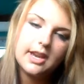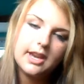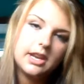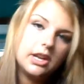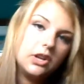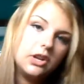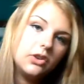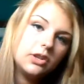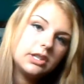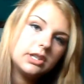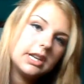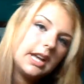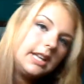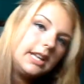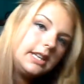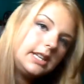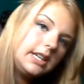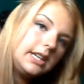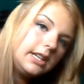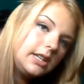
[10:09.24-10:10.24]
And it looks
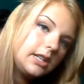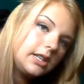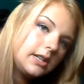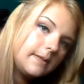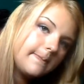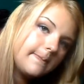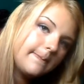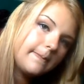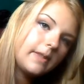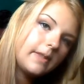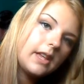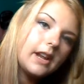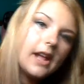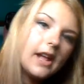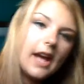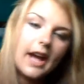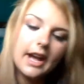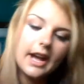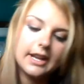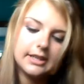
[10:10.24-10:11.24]
like this. and
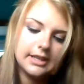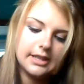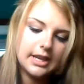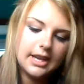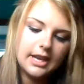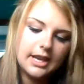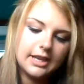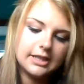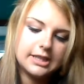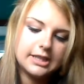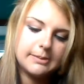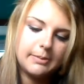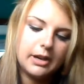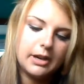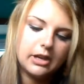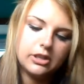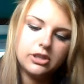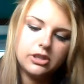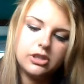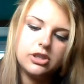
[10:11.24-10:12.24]
it has a
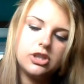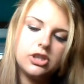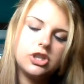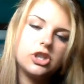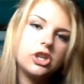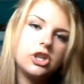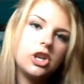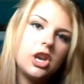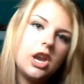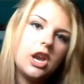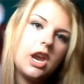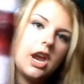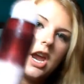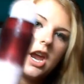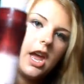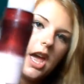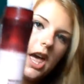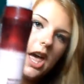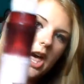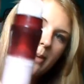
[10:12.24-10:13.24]
sponge
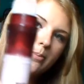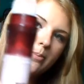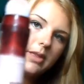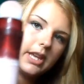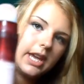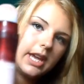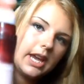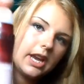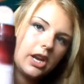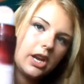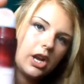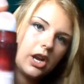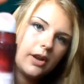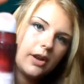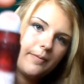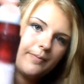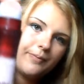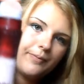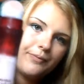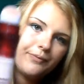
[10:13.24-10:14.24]

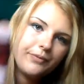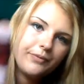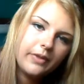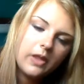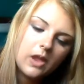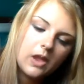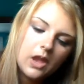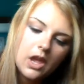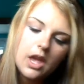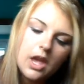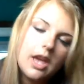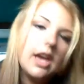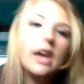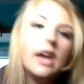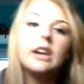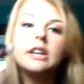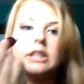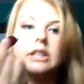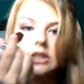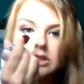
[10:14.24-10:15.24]
applicator.
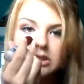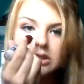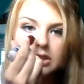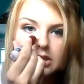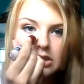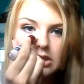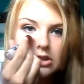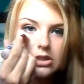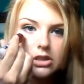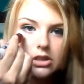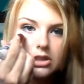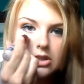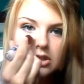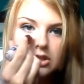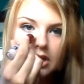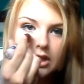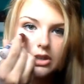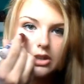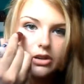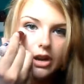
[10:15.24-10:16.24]
And this is just
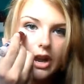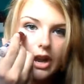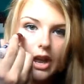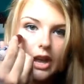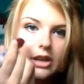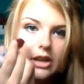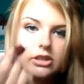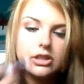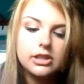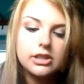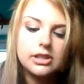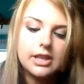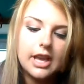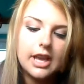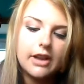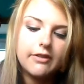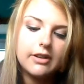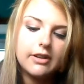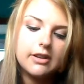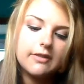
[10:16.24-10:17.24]
an under eye, just to
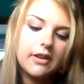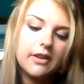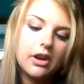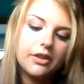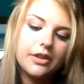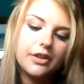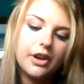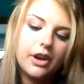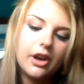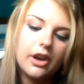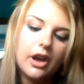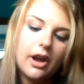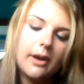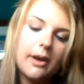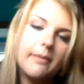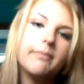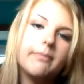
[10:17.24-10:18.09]
get rid of all the